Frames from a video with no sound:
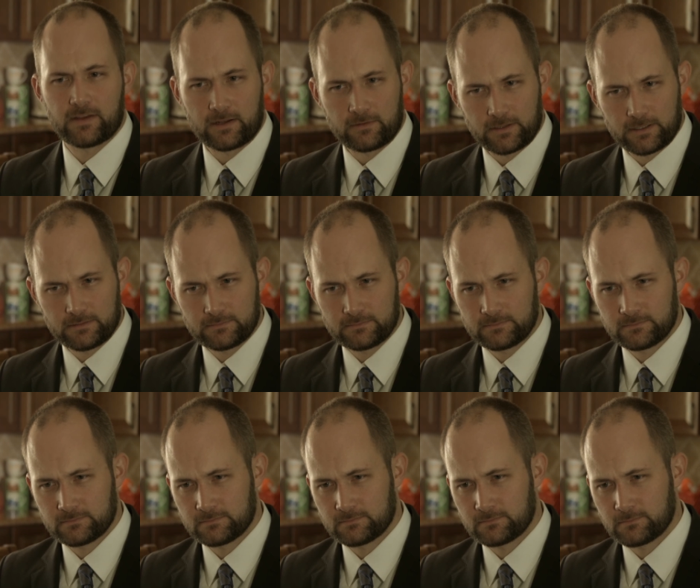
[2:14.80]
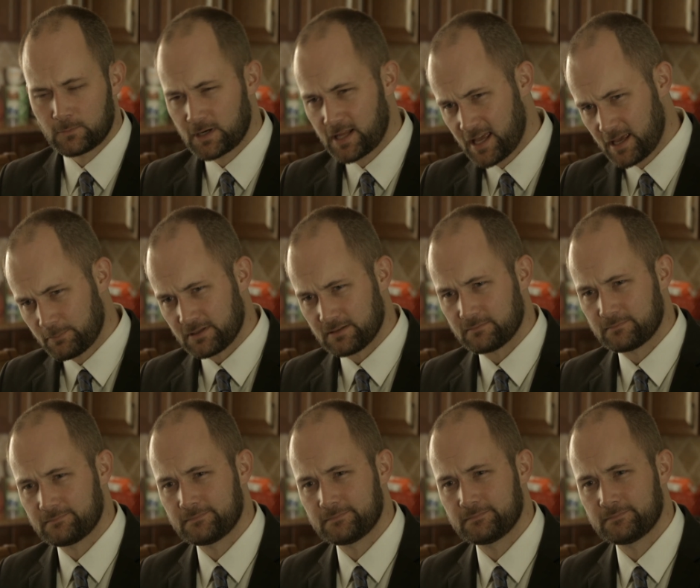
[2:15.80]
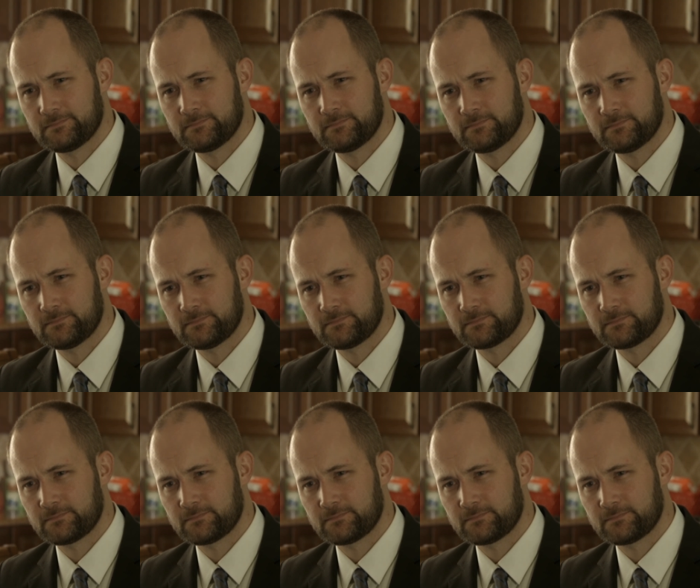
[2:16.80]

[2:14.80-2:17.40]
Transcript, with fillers: found it. What happened? They accuse